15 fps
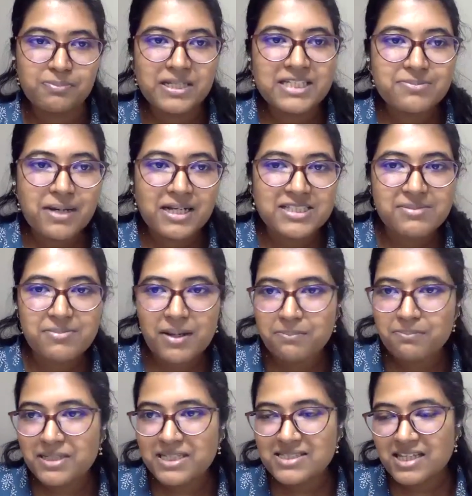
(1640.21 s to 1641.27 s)
please, Mansi
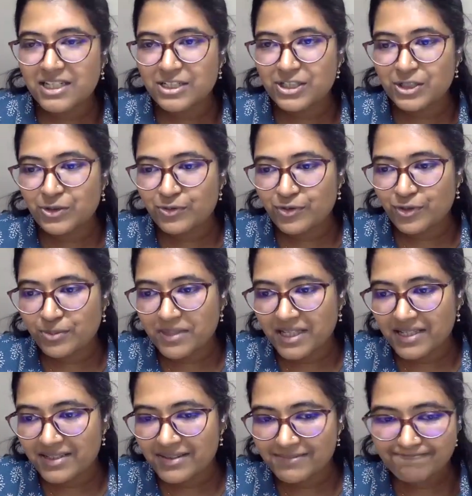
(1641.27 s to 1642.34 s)
ma'am, please continue from
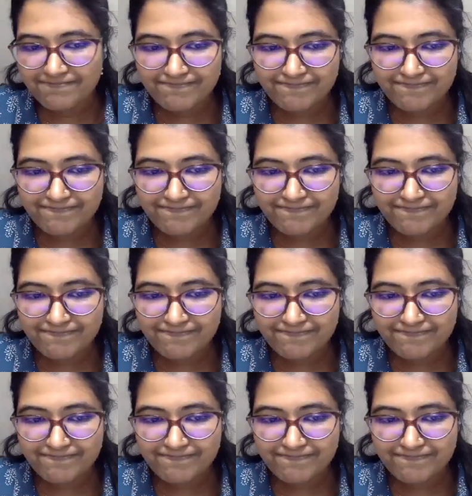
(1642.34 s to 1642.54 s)
here.